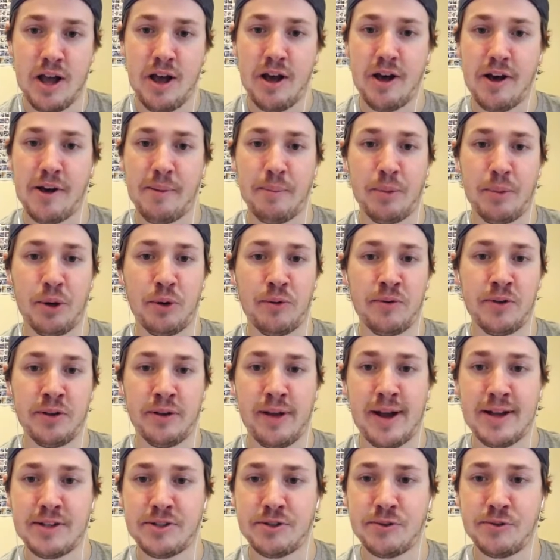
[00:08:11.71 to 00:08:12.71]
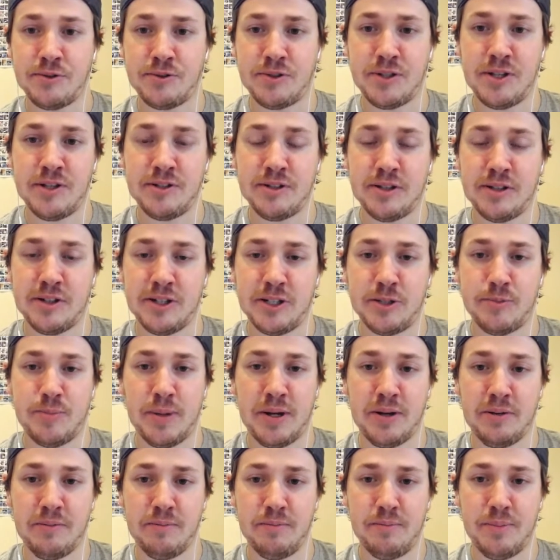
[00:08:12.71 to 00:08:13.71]
But over the last 2 seasons, it's
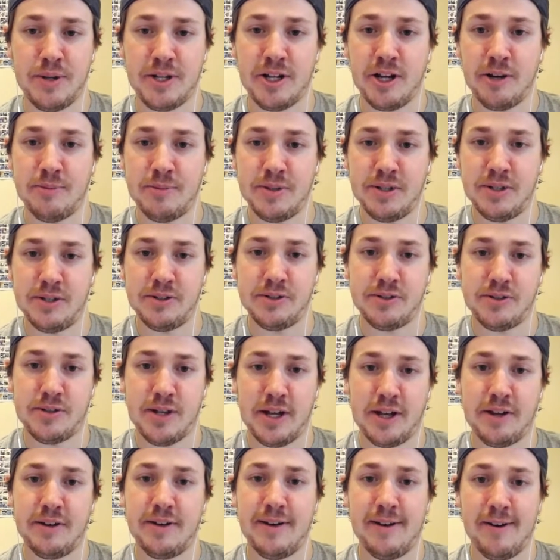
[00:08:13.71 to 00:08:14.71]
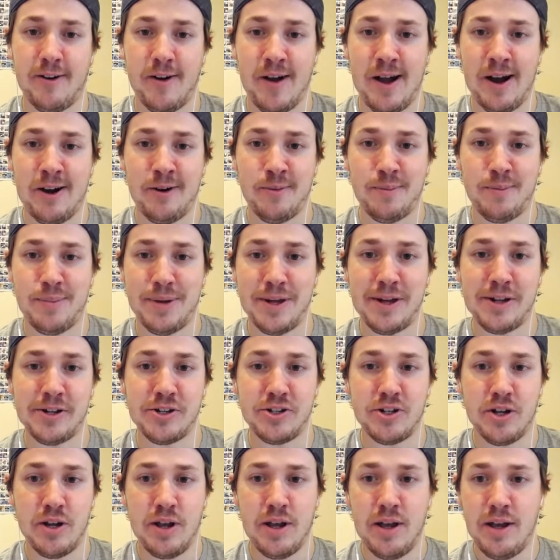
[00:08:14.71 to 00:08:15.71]
become his secondary out
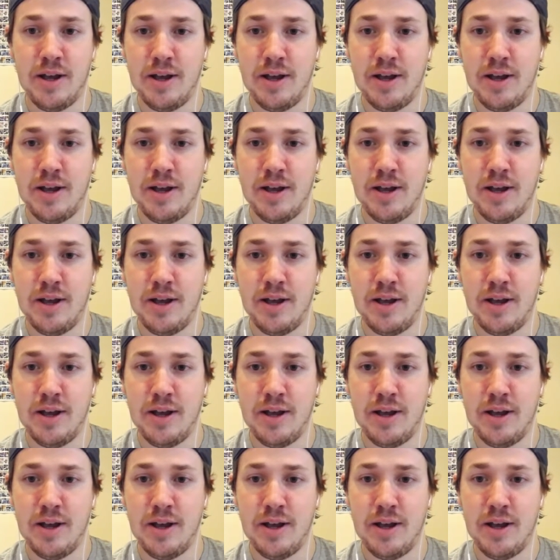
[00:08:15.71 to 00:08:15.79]
pitch.